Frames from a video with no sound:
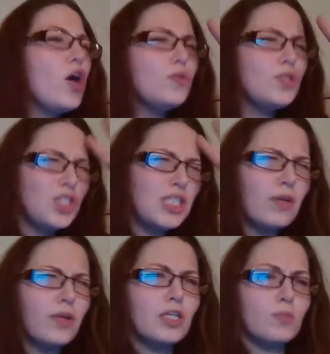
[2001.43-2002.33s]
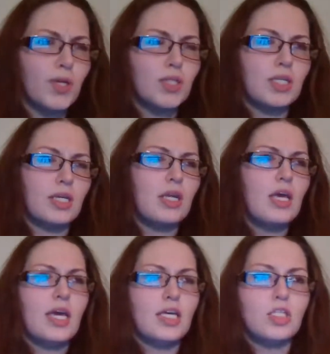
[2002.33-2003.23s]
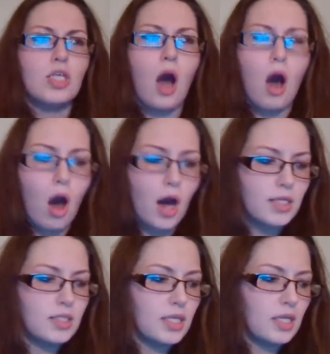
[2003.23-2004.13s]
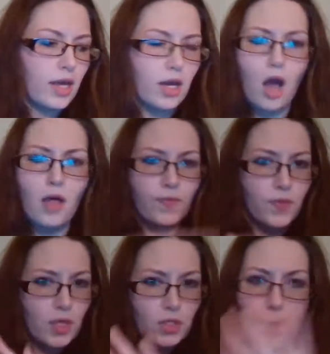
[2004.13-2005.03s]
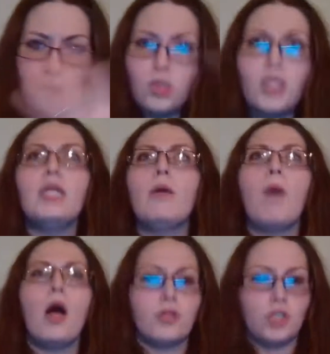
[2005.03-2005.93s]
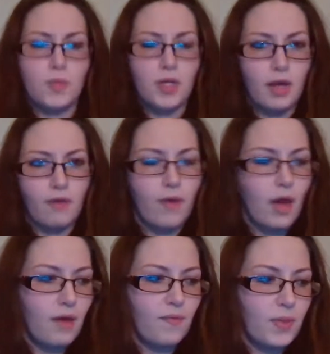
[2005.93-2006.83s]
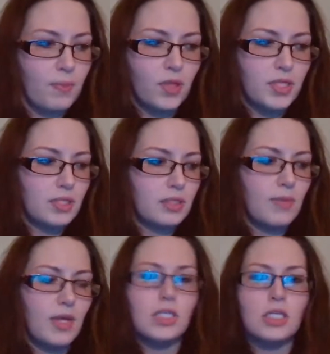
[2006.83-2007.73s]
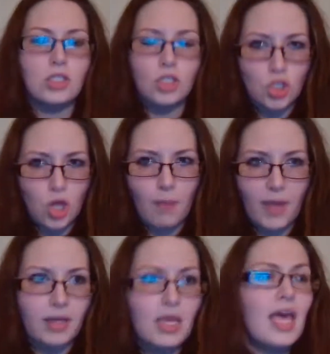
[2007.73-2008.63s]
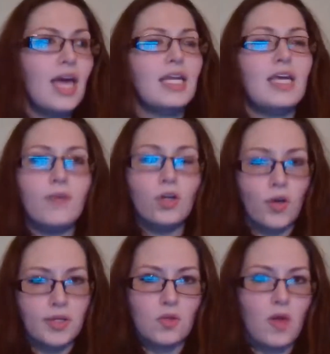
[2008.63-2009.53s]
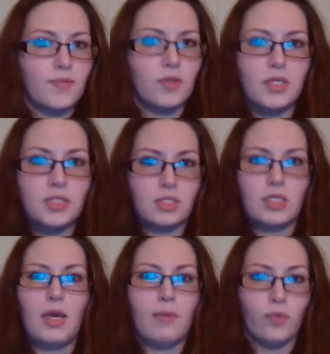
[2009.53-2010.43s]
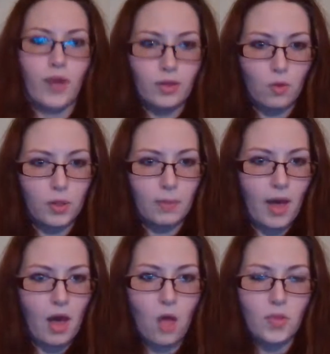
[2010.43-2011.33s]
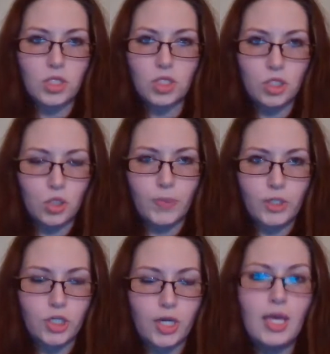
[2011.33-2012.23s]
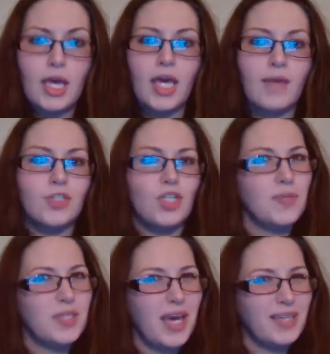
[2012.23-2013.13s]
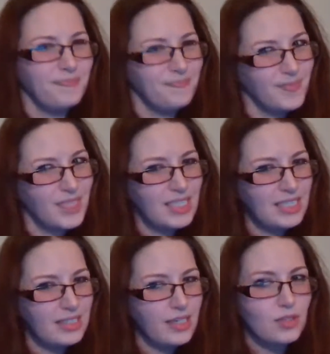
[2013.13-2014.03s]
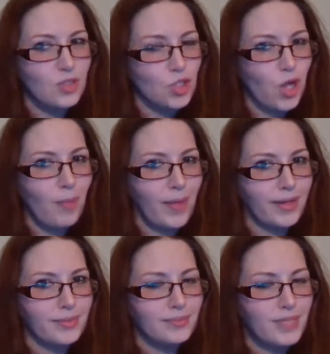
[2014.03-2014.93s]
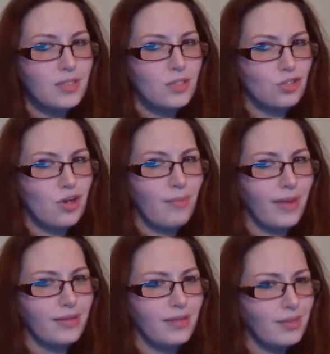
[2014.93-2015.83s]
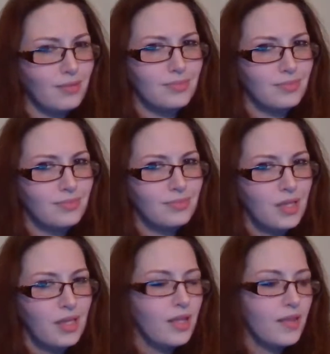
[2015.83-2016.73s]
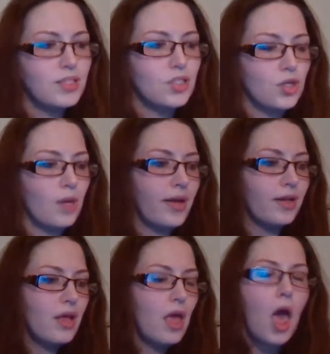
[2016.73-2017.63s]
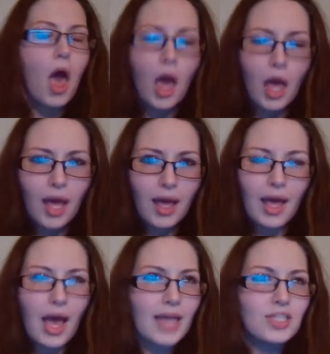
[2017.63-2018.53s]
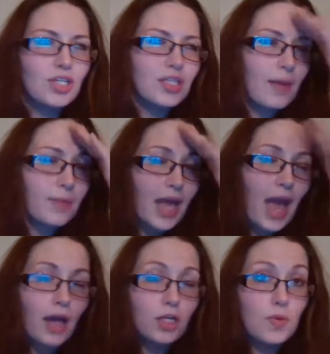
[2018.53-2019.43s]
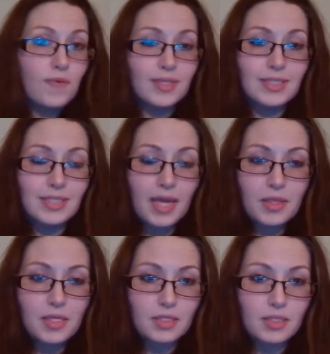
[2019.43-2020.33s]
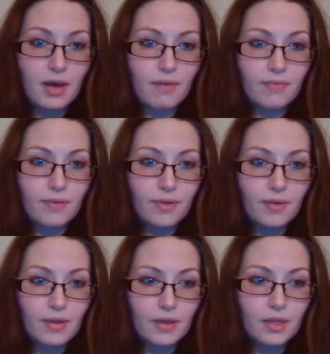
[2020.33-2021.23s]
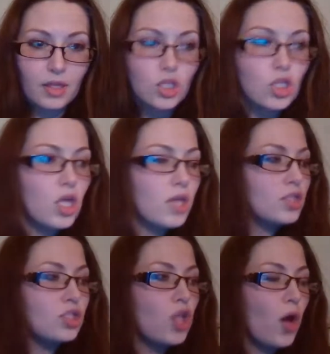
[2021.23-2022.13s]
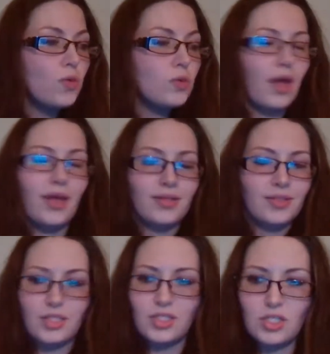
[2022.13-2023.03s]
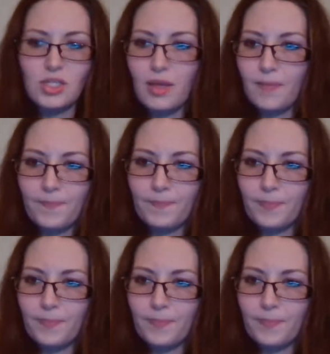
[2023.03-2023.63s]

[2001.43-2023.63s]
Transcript: No serious person is honestly like calling for the complete abolishment of the police system. It's a straw man. And even Krystal, after listening to him rant on about all this stupid shit, even she was like, that's a straw man. That's a straw man. That's a straw man. I mean, how do you even say this stuff? No, it's just,